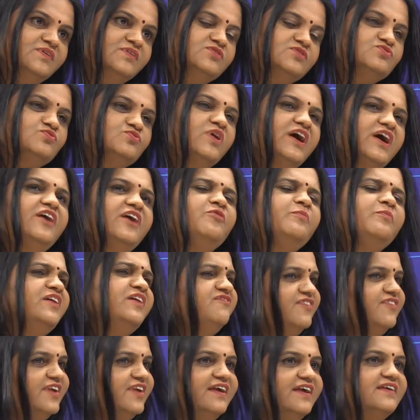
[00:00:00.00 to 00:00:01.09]
So I have my
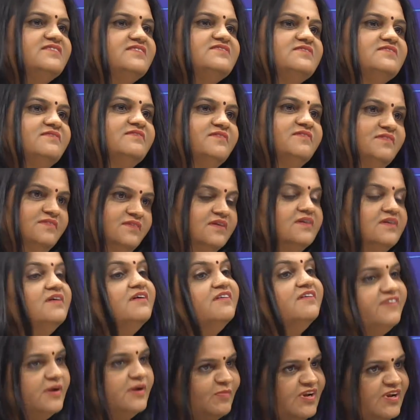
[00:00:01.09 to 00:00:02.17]
friends,
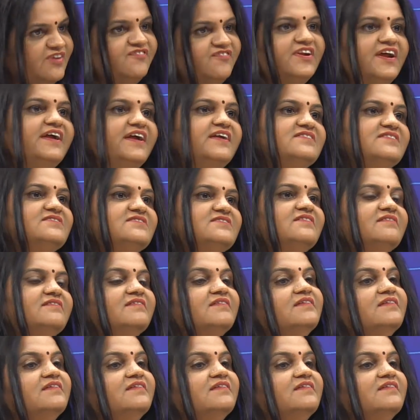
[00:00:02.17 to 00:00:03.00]
family friends,